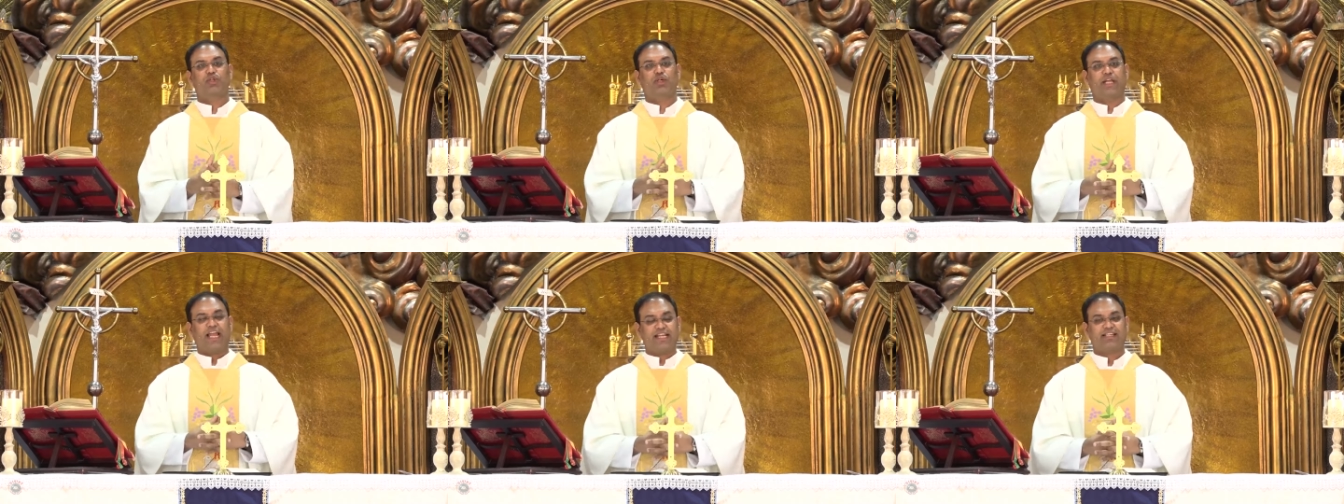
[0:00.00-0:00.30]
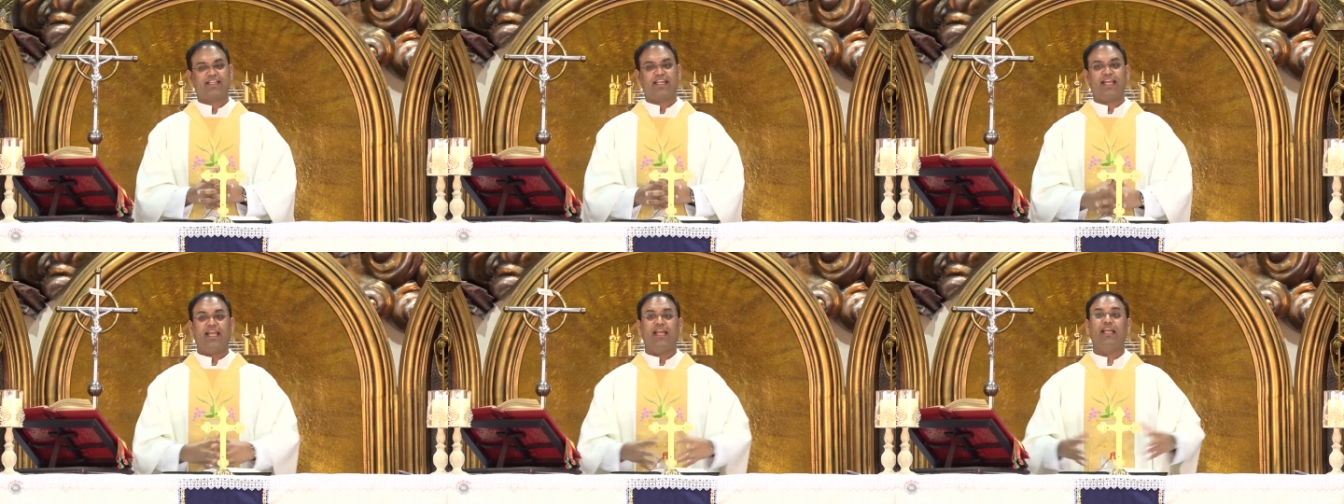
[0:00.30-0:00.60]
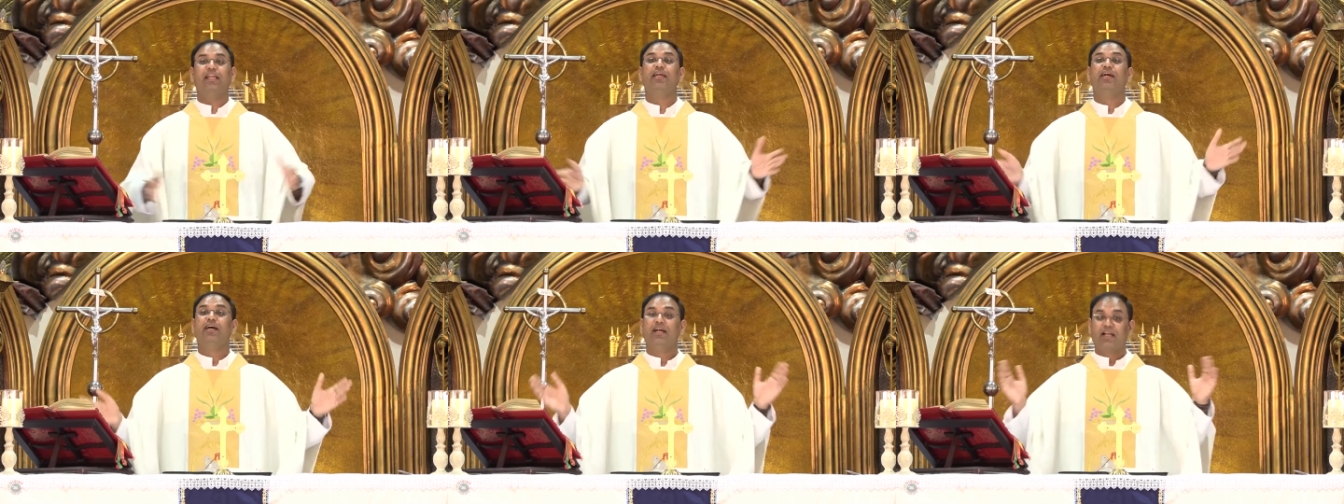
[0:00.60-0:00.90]
to get
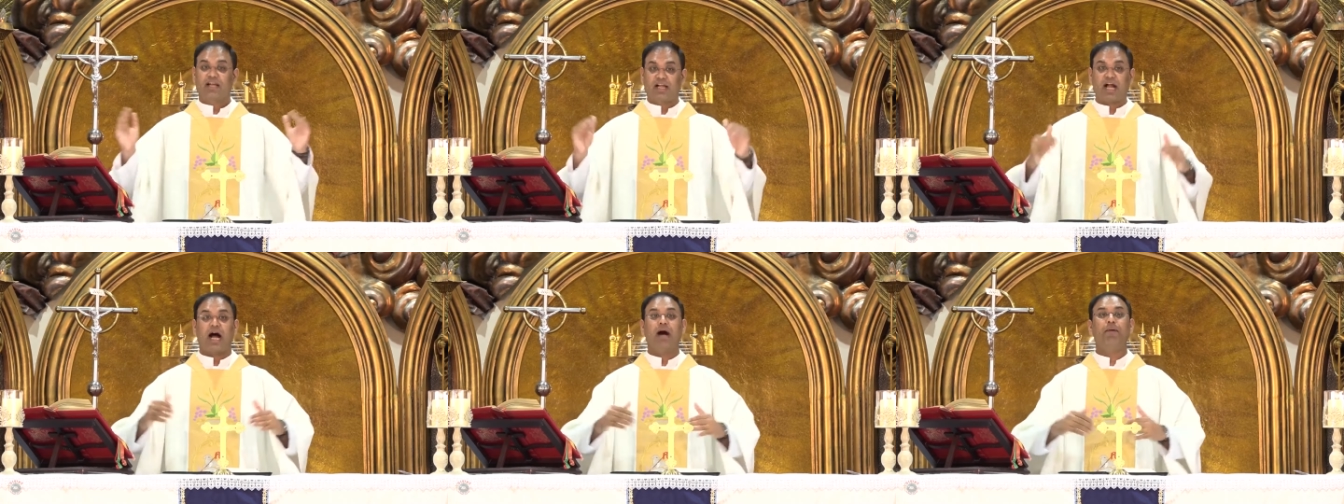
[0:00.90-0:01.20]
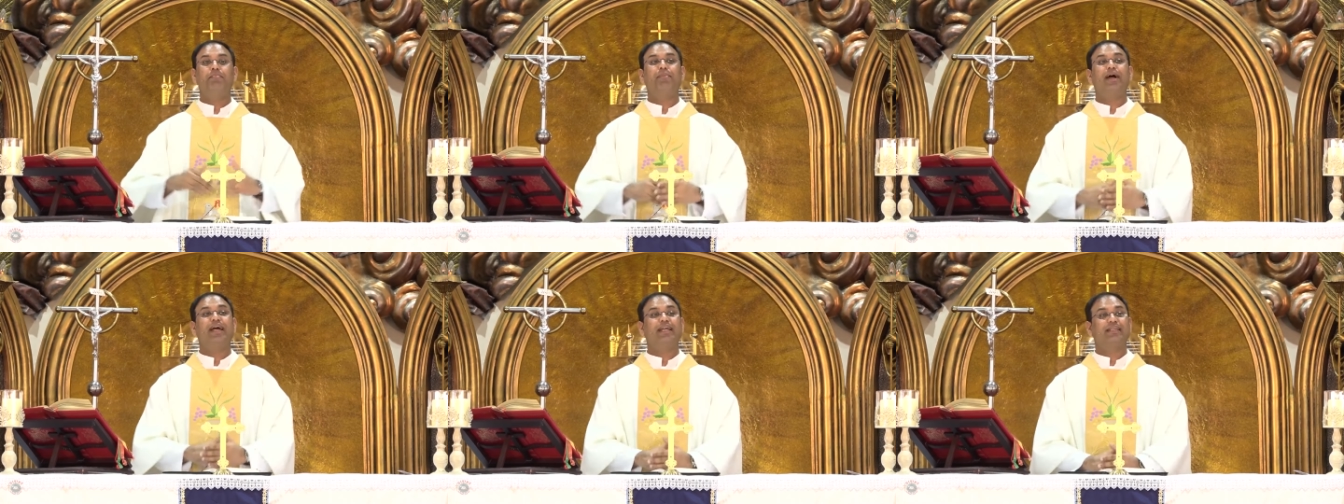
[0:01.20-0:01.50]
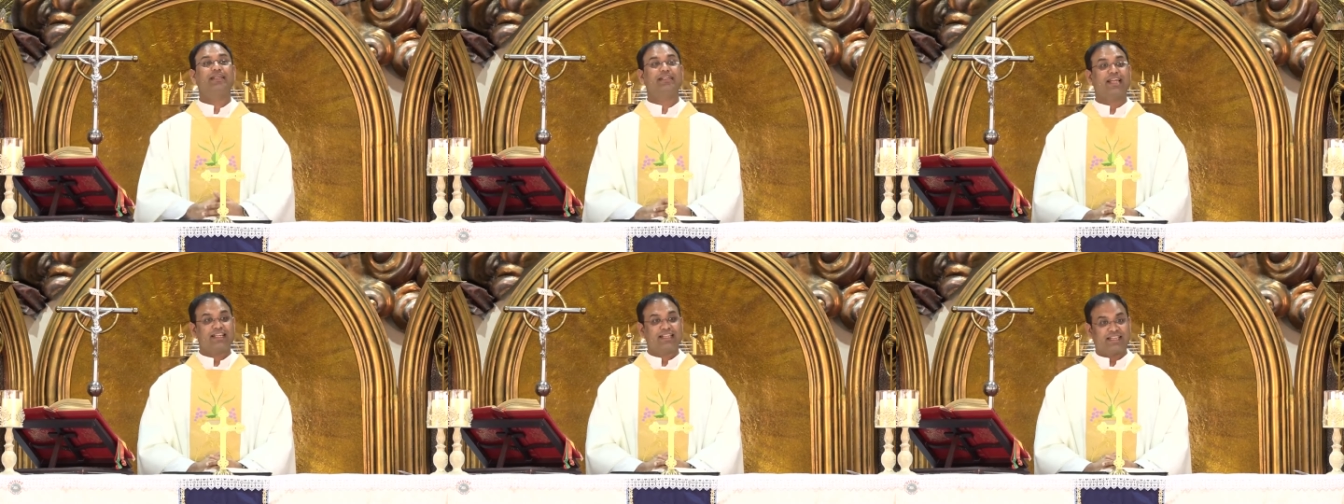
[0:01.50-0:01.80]
healed, come
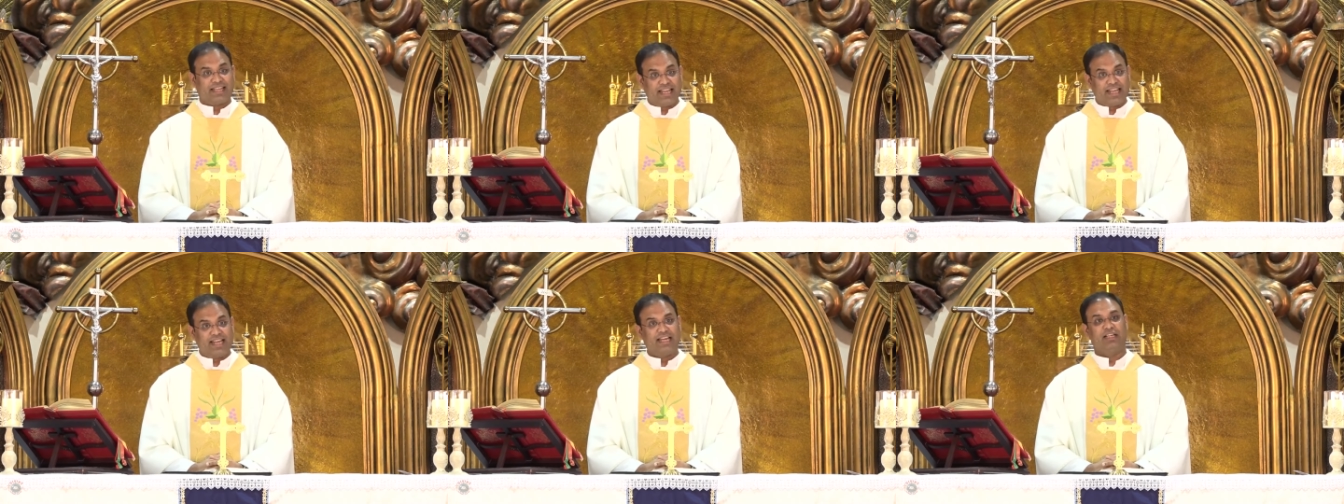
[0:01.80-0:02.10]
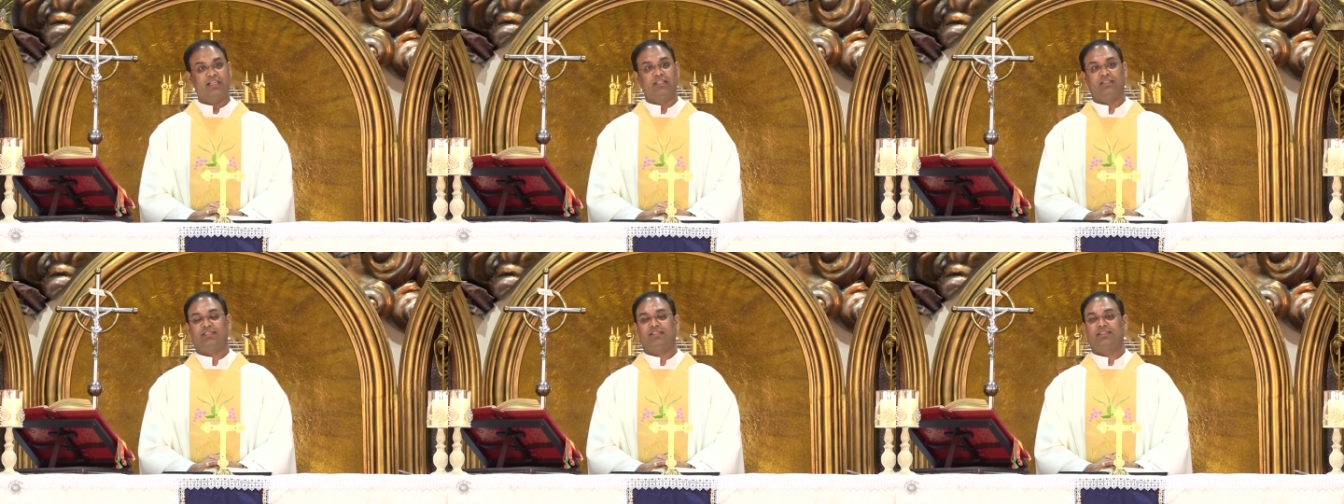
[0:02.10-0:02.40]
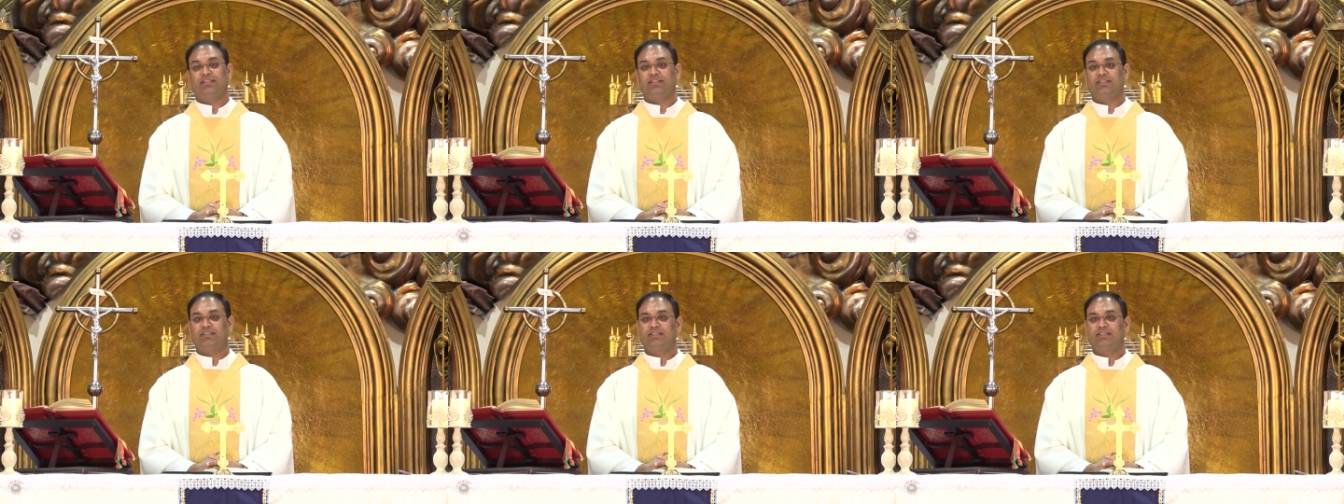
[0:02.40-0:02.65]
and get healed.